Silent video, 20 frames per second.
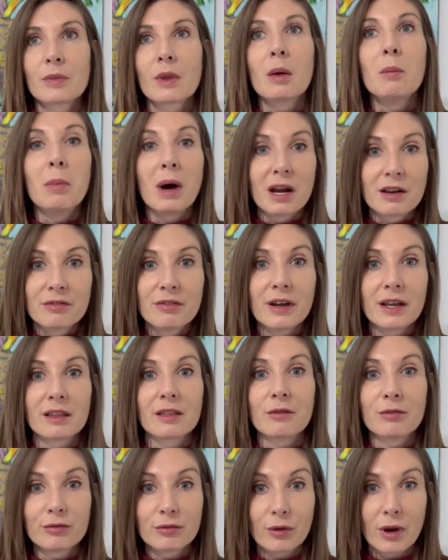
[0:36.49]
modifying the
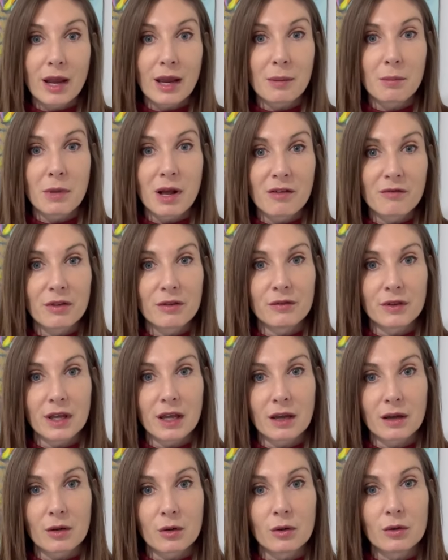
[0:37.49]
frame of the
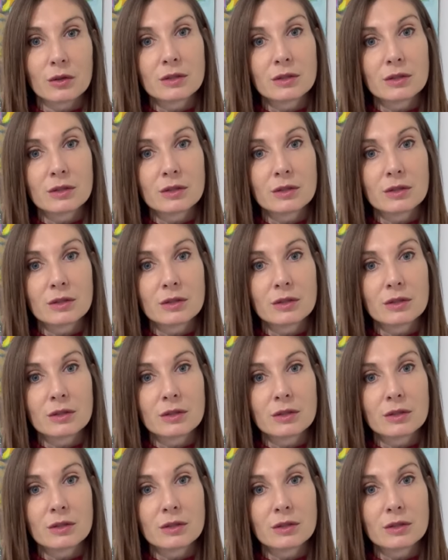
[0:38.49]
vehicle.